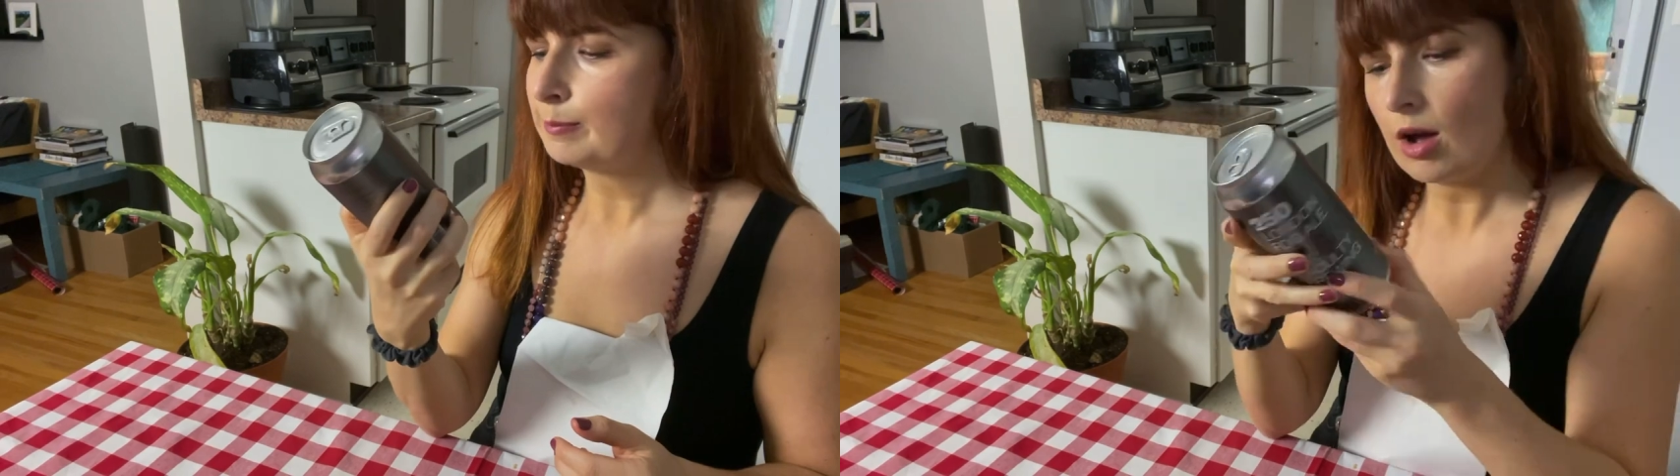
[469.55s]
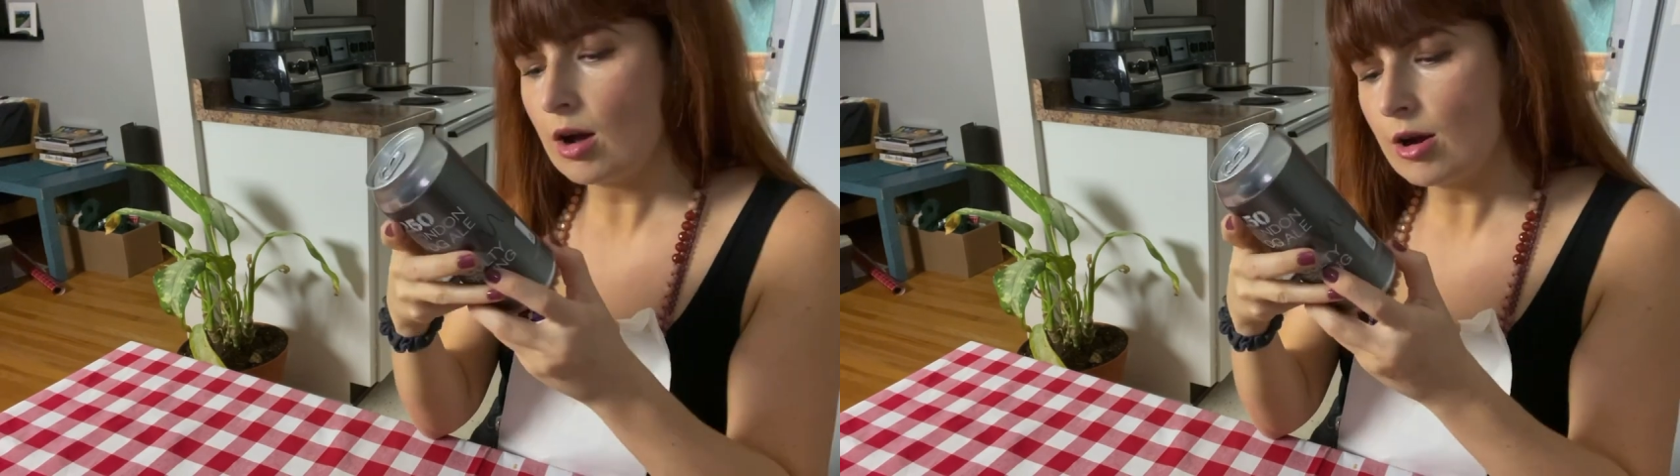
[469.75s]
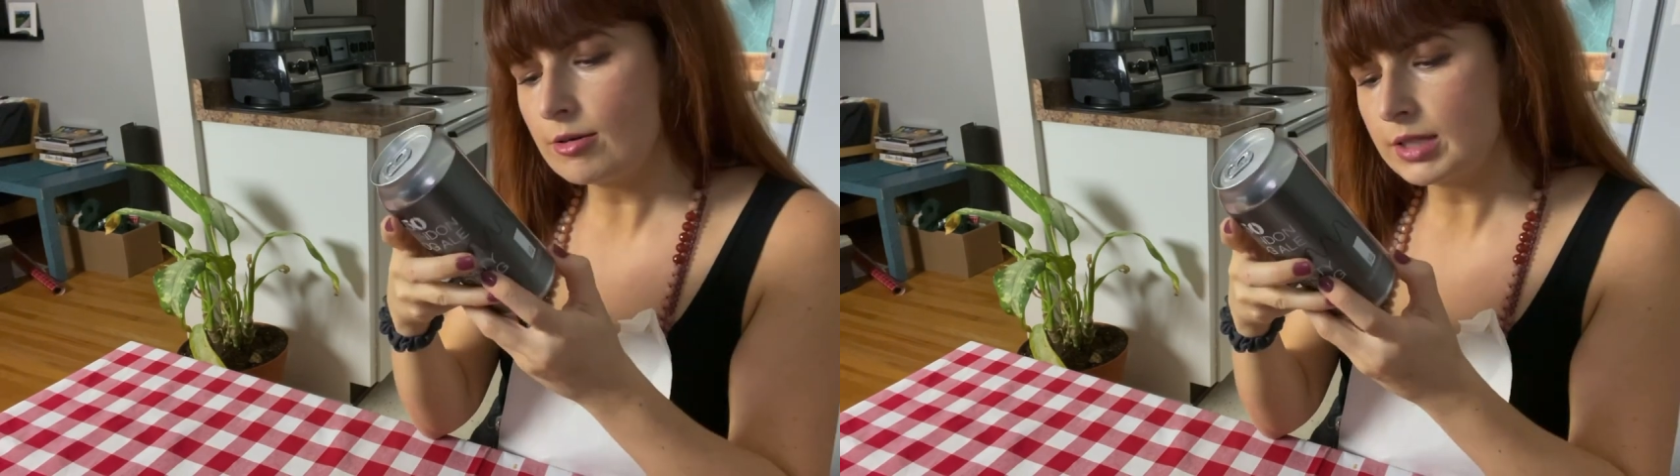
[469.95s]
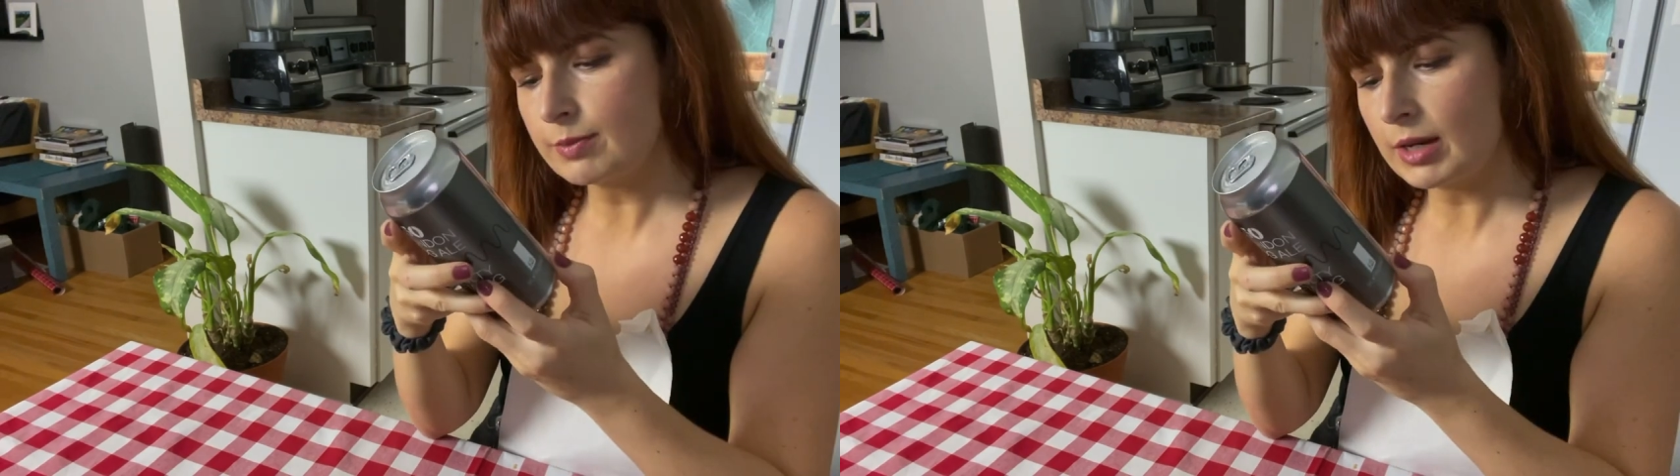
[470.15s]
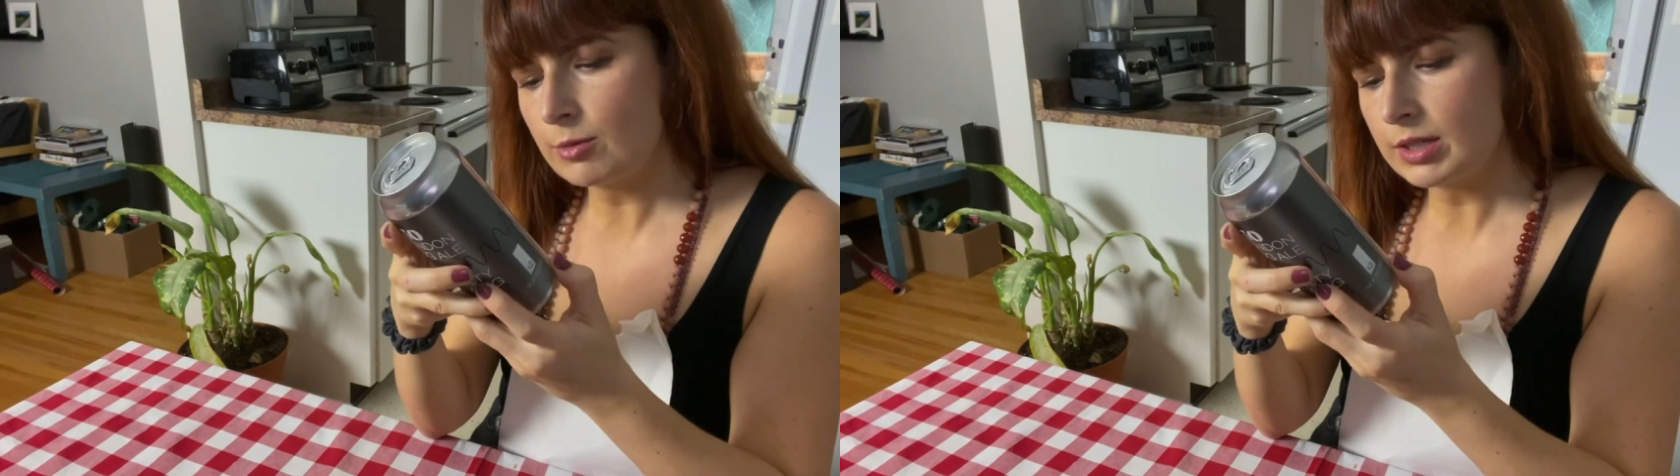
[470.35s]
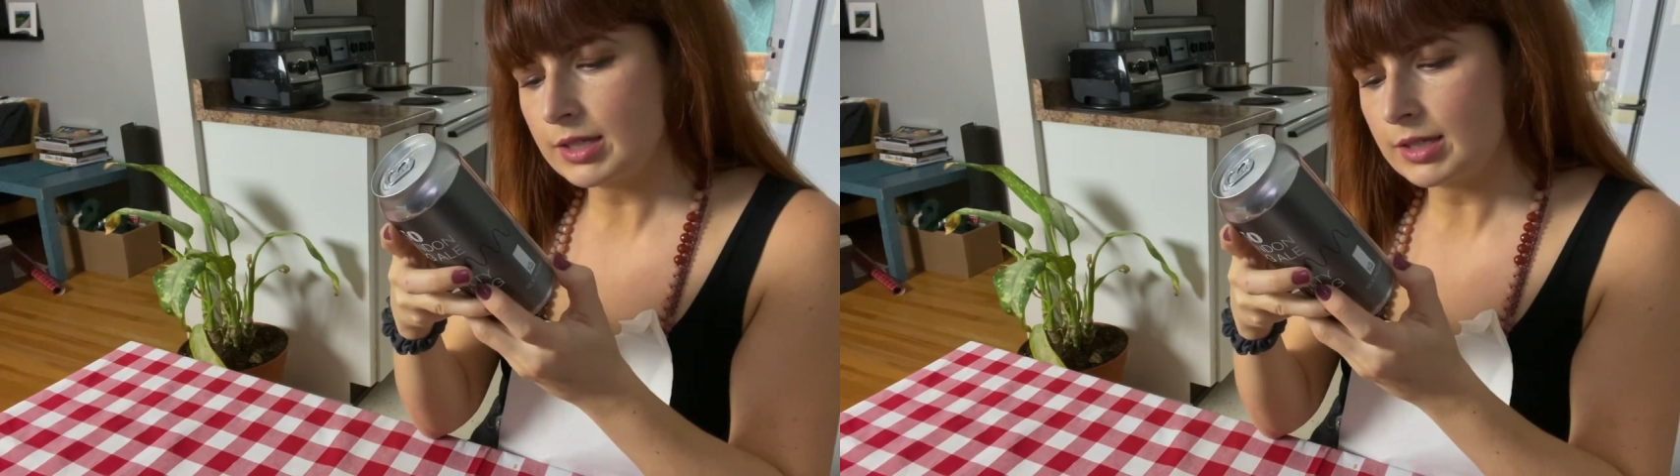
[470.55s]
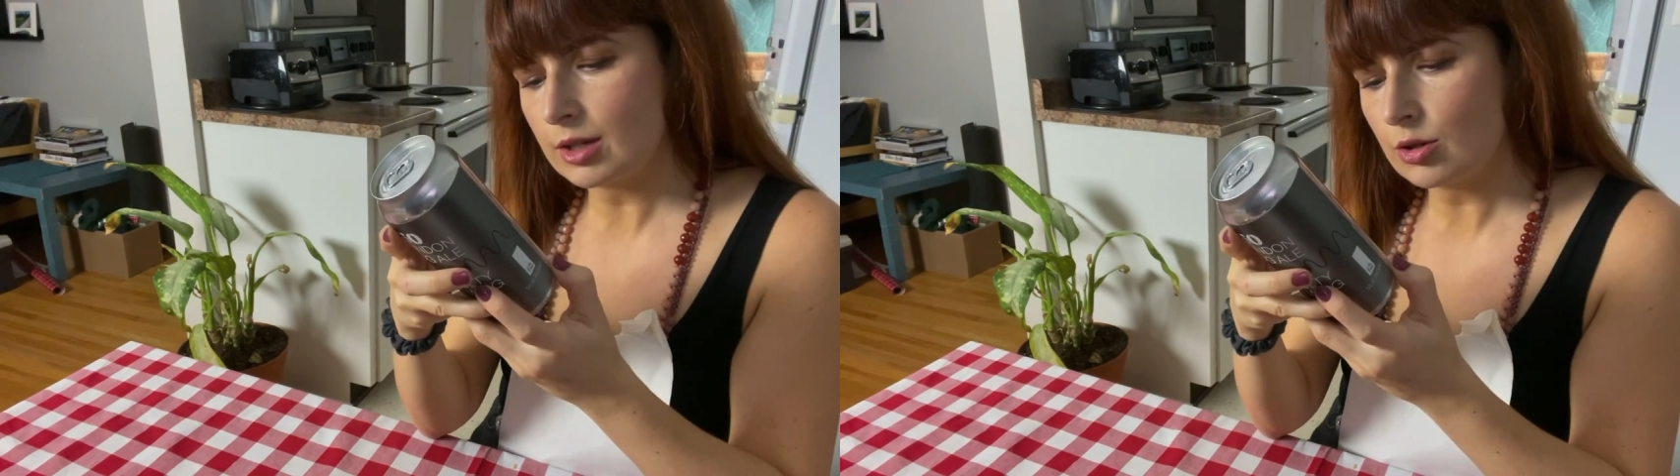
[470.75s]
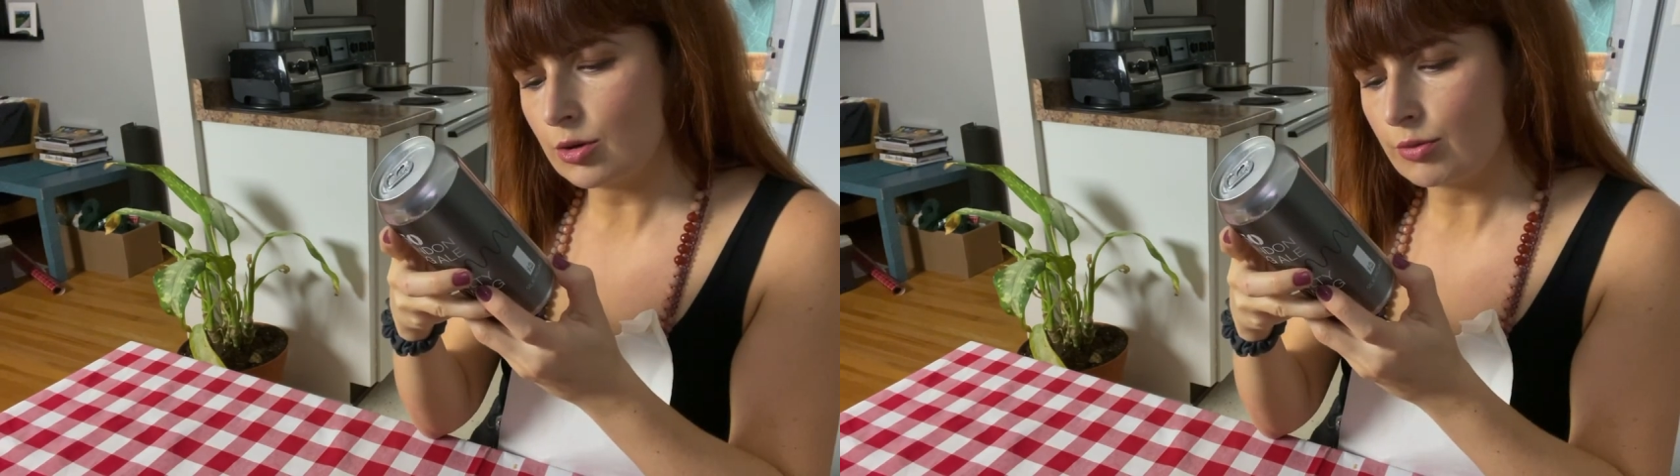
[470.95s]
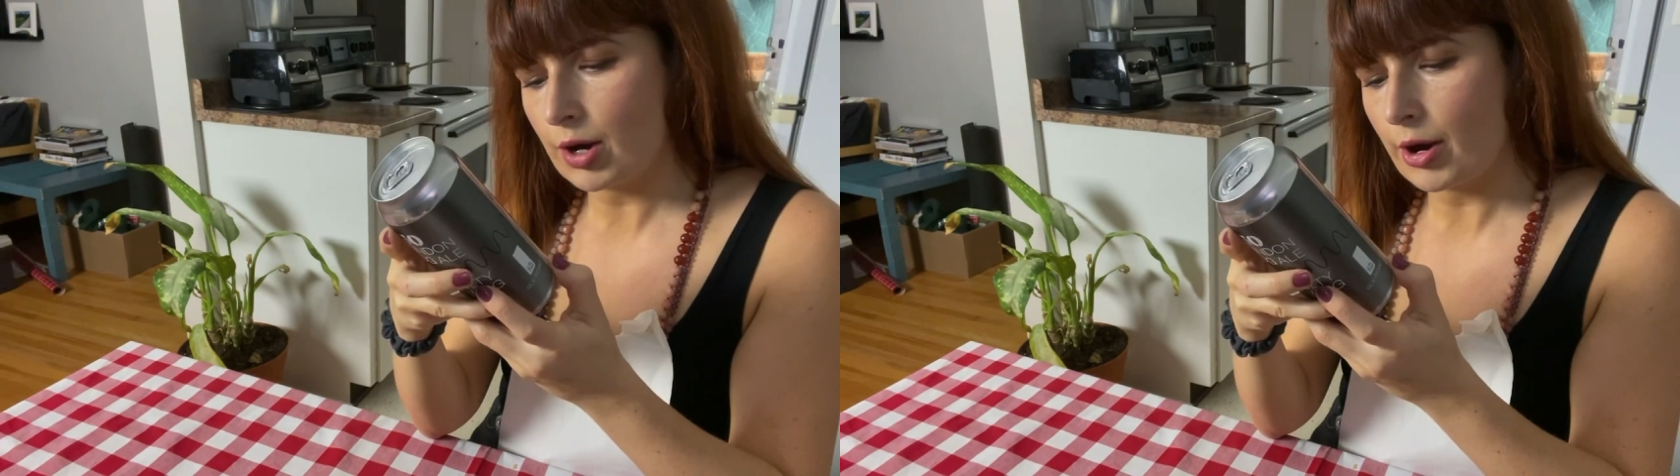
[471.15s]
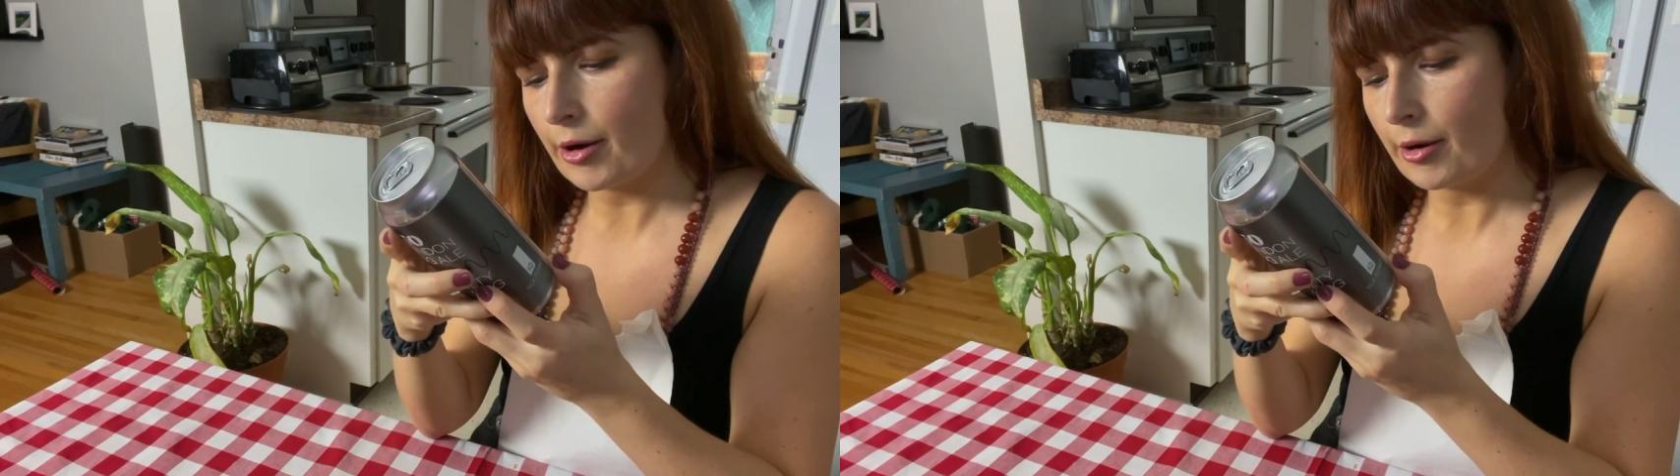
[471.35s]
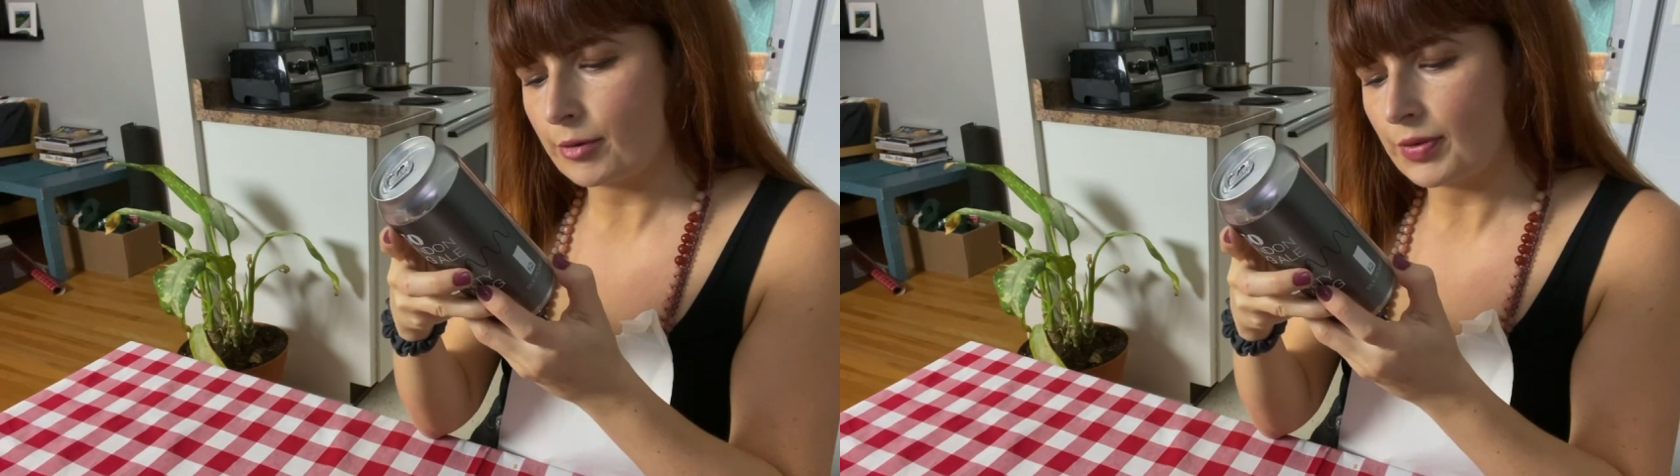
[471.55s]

Oh, it's made with Silk Road.